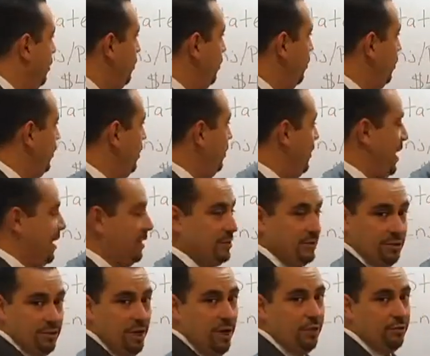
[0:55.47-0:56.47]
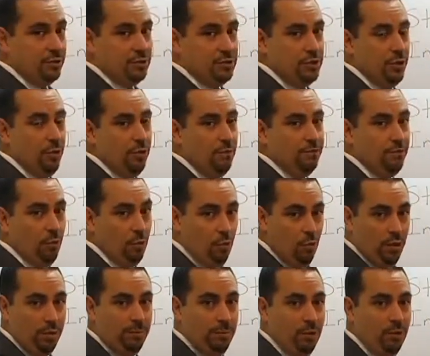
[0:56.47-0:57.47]
$30,000 though for
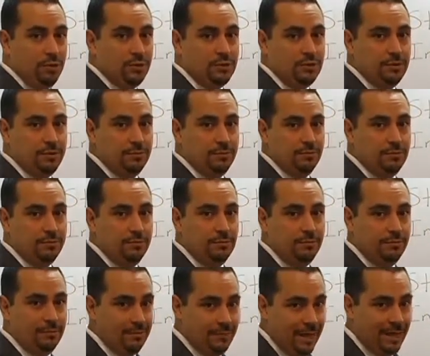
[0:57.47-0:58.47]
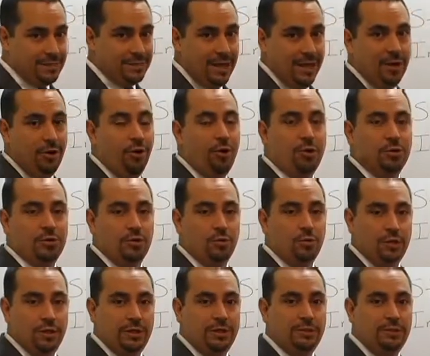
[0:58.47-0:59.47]
one person, that's kind of hard to
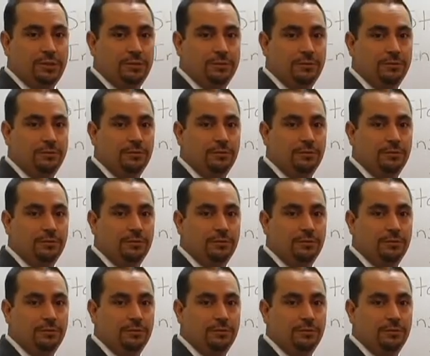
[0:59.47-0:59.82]
reach.